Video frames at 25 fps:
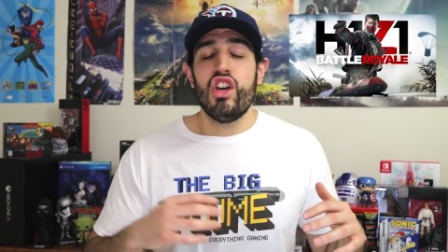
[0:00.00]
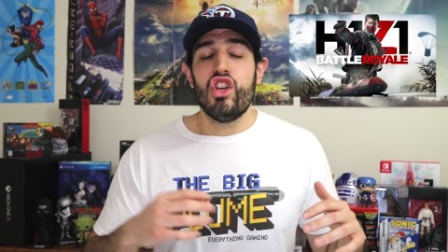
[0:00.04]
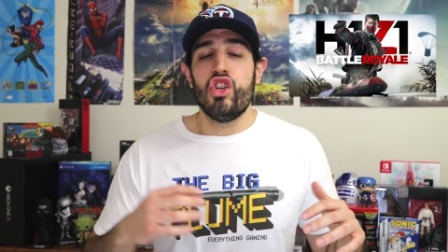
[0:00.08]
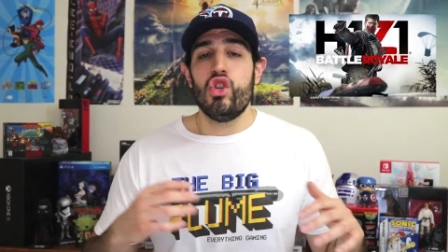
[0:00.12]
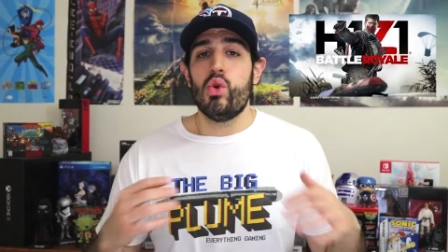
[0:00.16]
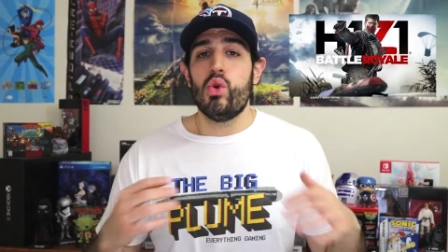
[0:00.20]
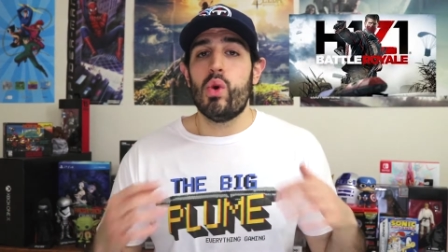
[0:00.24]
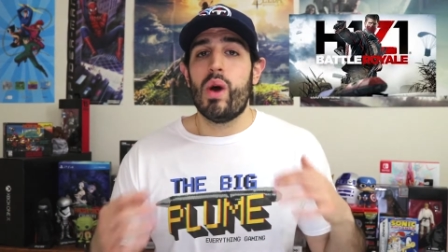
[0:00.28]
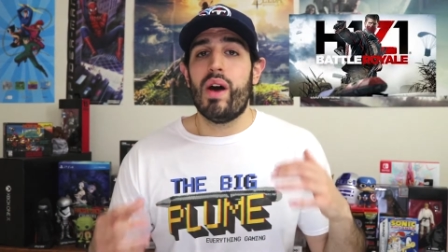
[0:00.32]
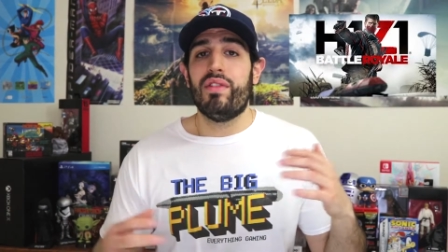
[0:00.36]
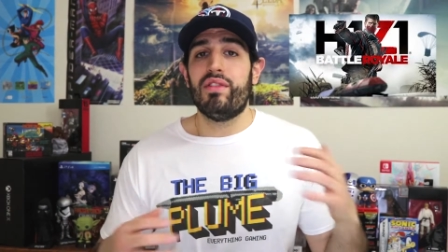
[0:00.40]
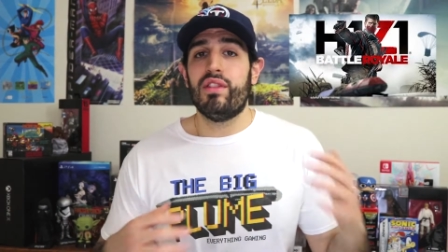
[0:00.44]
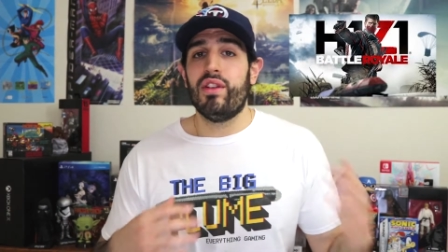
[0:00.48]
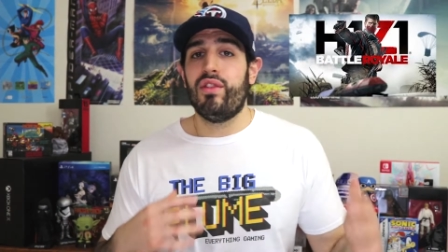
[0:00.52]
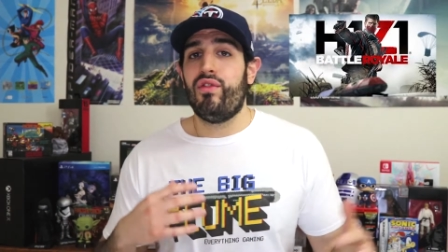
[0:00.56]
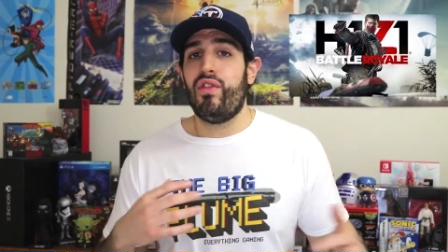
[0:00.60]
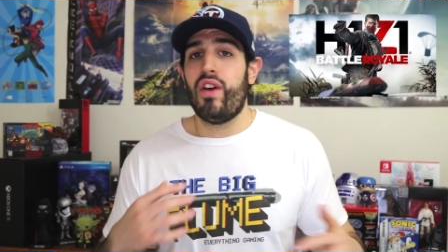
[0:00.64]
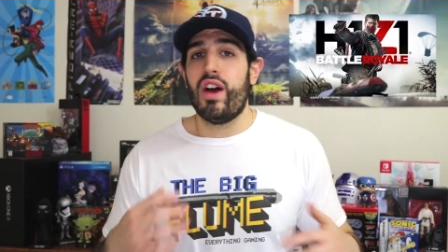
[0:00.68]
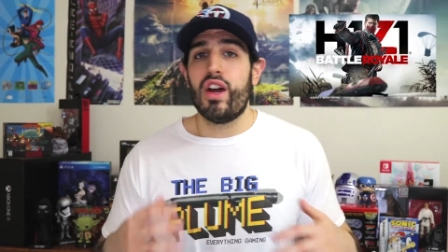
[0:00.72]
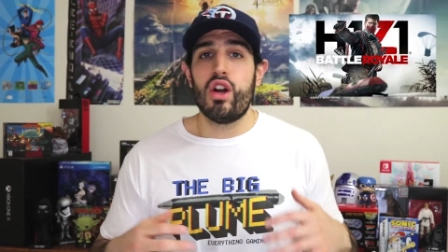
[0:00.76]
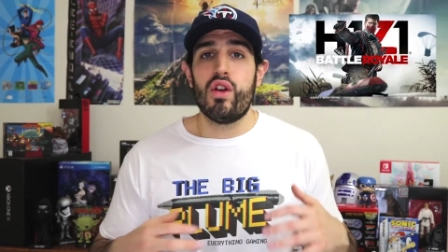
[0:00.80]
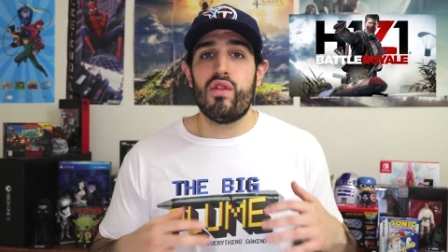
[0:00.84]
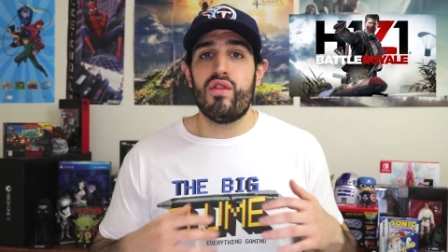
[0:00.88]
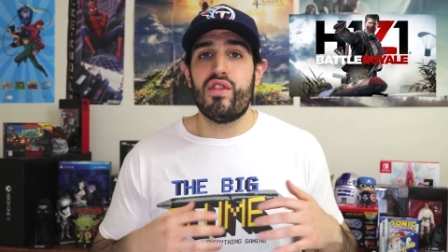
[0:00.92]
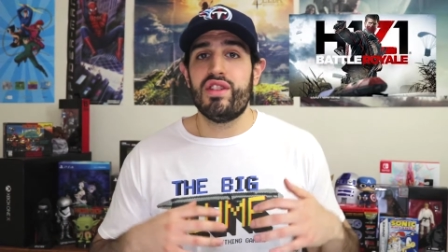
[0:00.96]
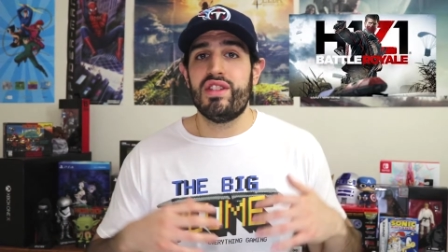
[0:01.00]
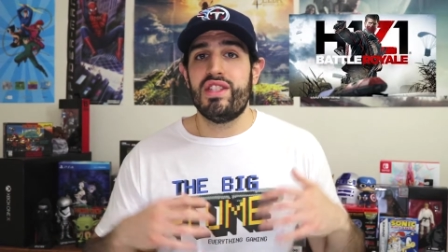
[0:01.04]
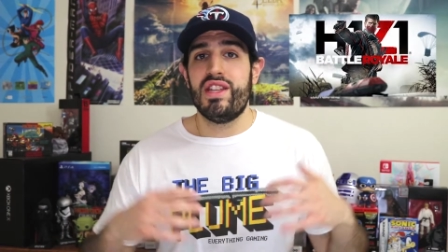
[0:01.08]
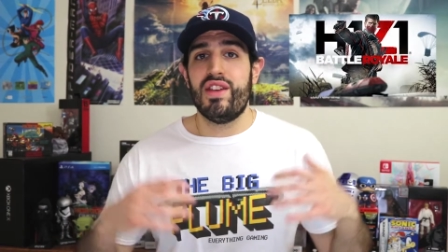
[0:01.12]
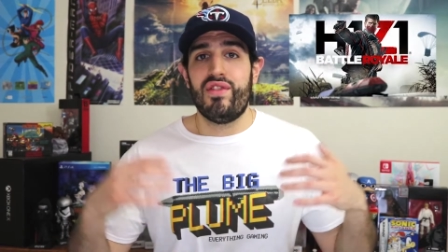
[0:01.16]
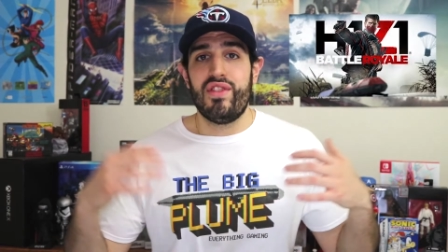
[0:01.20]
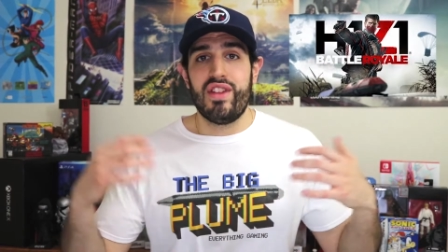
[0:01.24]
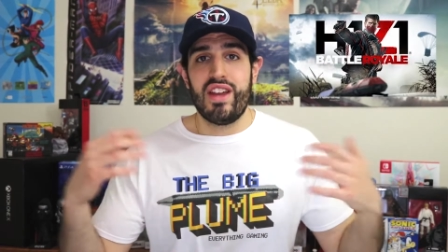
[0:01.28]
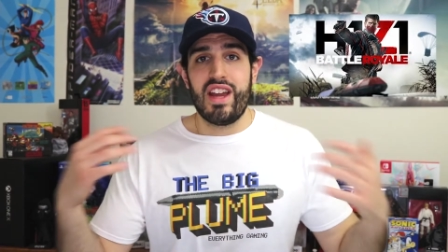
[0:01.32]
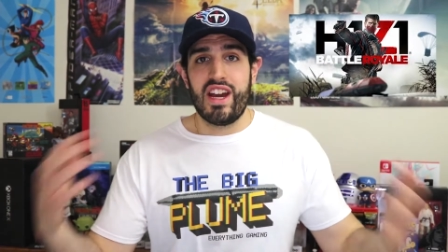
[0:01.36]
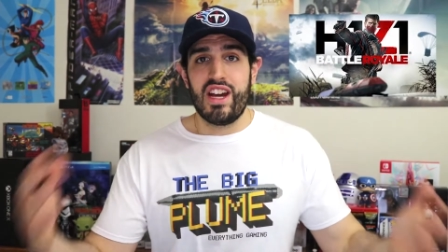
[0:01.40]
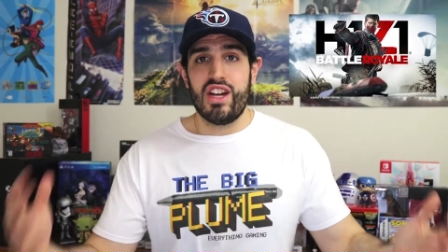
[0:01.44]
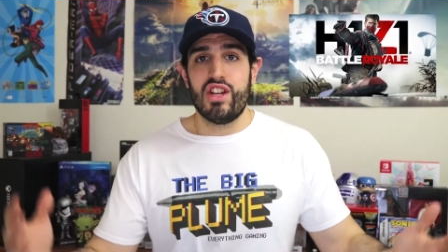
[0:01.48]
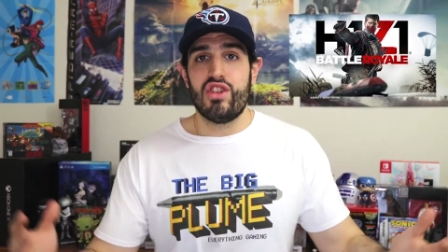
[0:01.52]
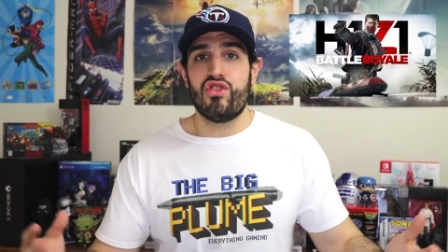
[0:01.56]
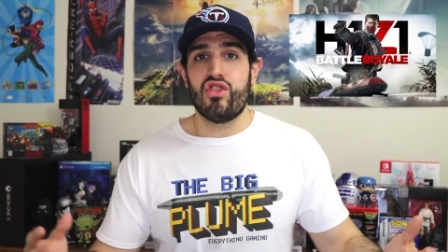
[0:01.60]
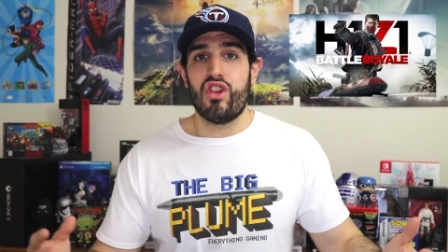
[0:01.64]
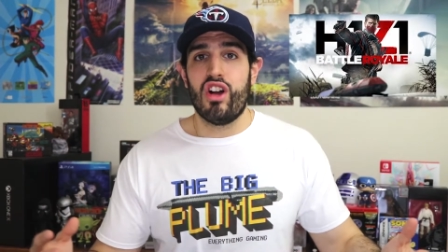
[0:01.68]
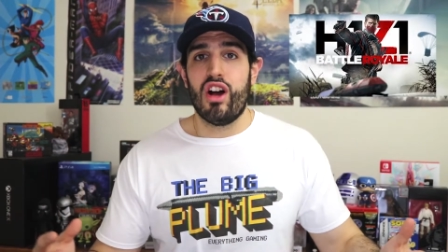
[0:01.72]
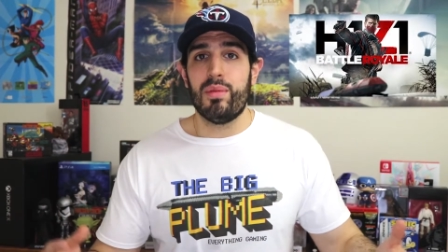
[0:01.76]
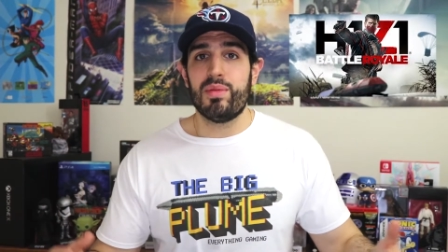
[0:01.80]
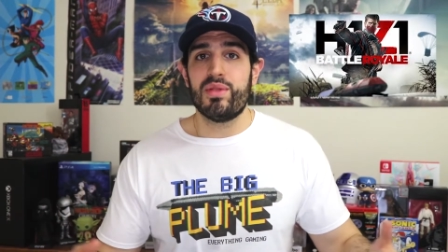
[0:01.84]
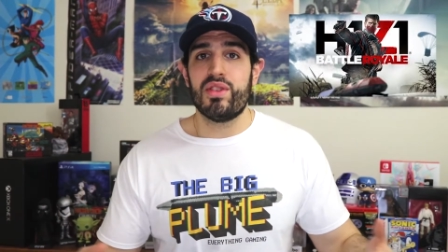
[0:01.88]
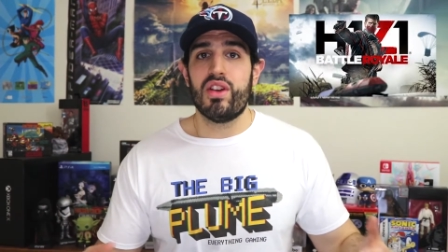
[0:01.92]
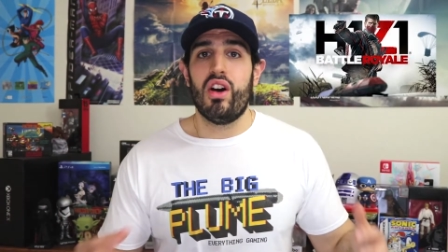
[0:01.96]
you'll have to fight over different
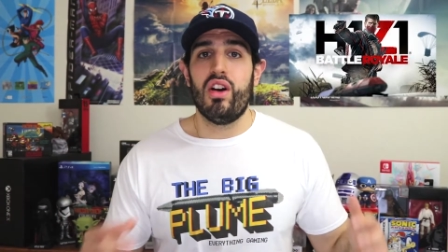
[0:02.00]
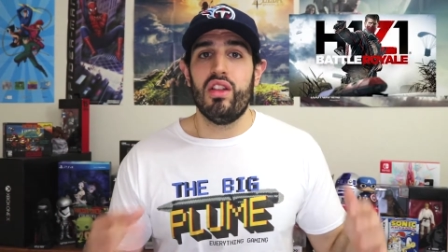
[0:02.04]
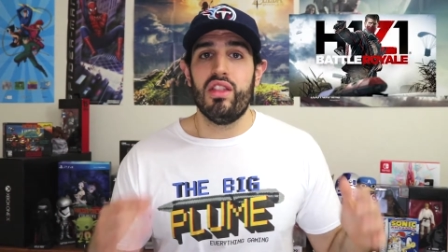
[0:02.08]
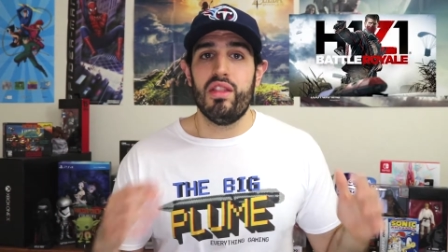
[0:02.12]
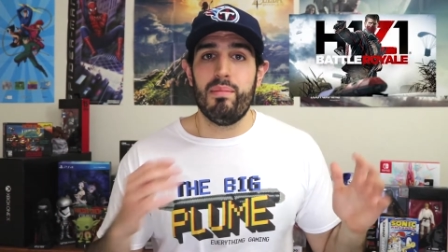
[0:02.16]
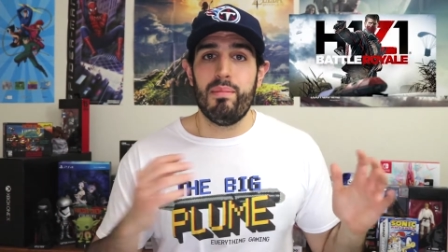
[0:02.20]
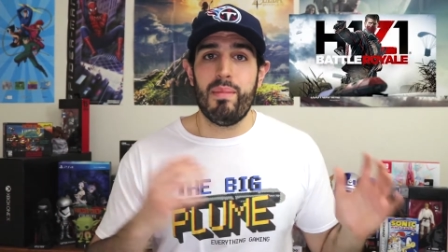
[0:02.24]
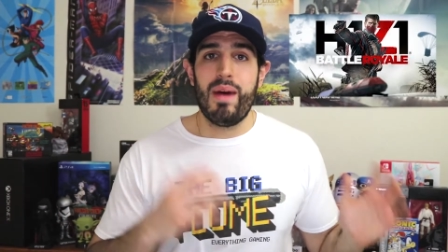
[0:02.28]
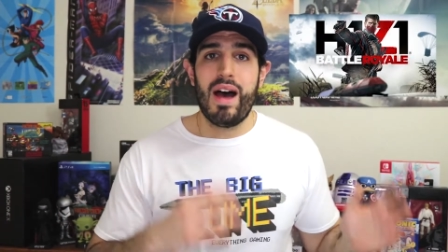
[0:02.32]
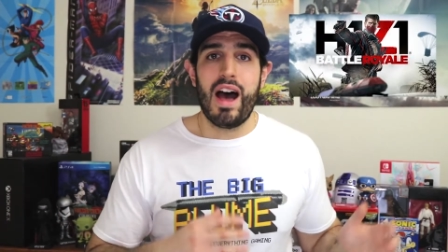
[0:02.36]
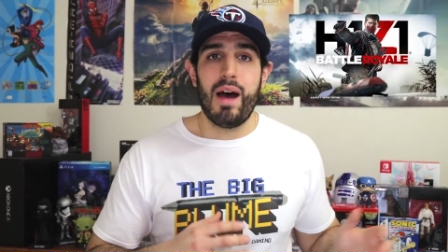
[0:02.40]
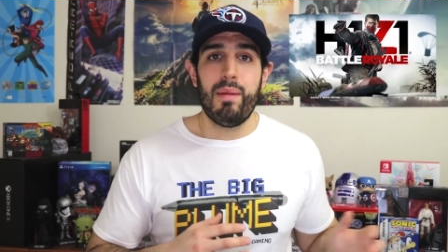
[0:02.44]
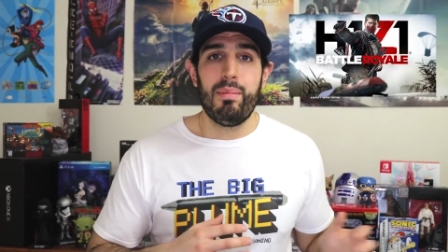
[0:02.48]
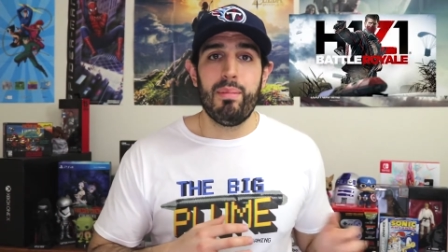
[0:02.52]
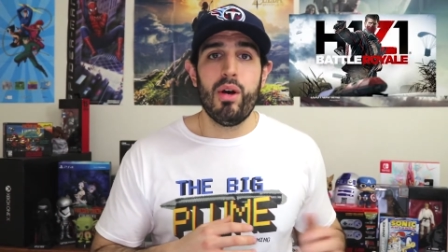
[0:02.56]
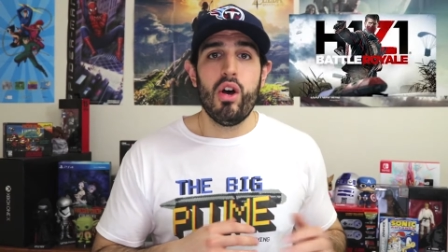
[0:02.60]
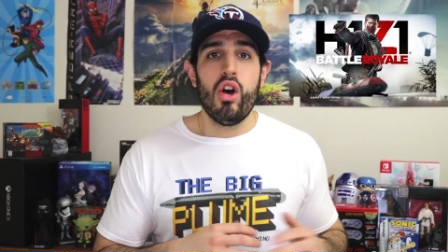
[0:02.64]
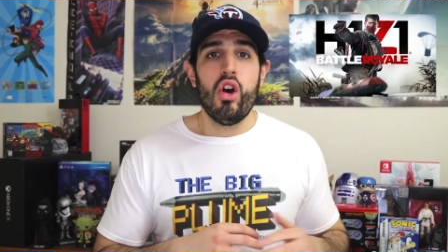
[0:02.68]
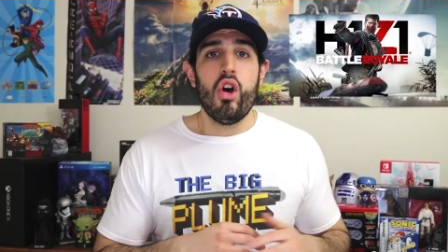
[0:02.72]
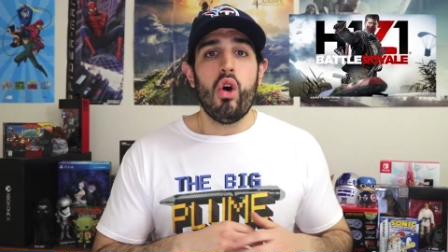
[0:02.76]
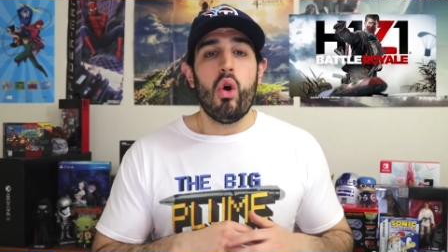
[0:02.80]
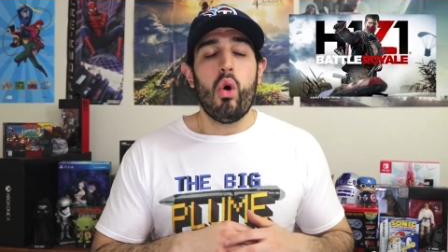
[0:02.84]
airdrops on the map